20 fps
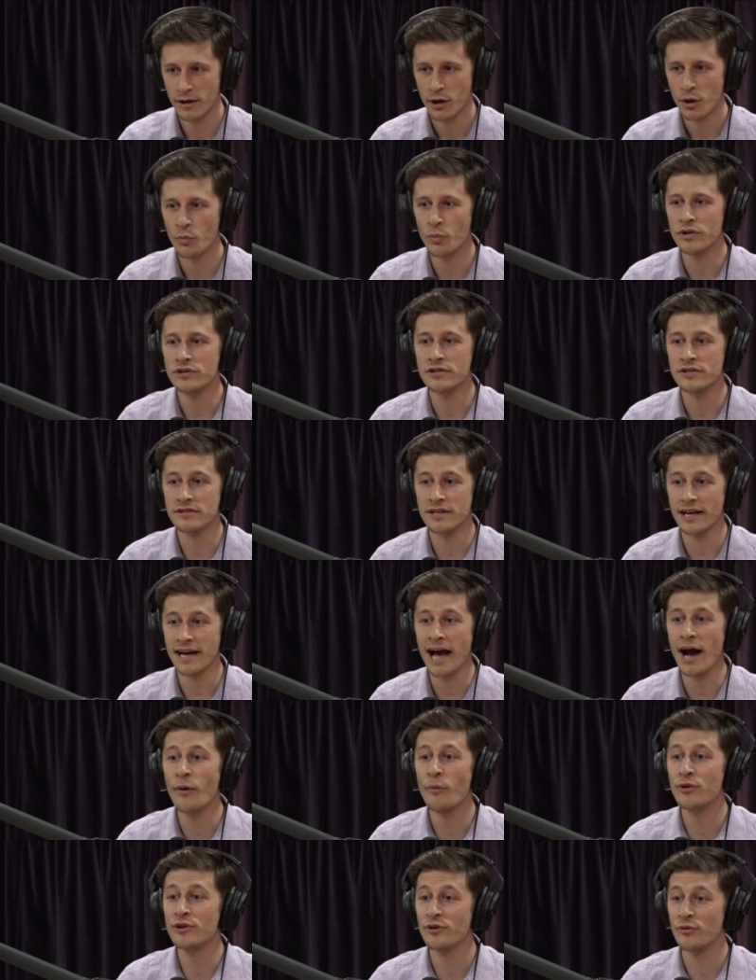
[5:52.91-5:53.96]
which mm. is like
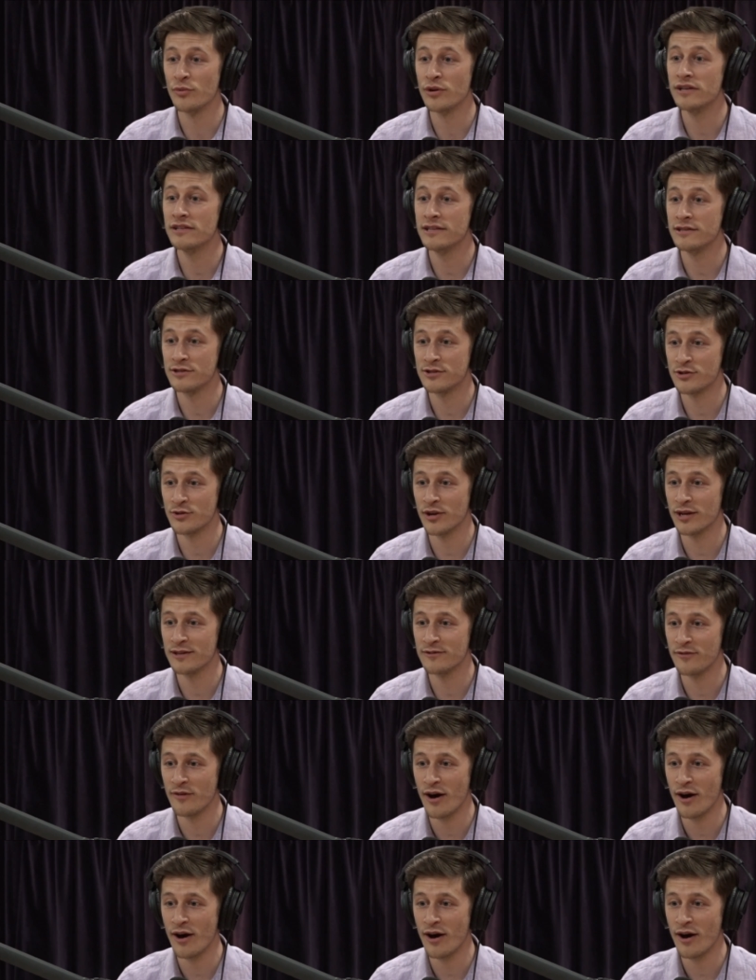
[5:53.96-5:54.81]
how would a really strict mm.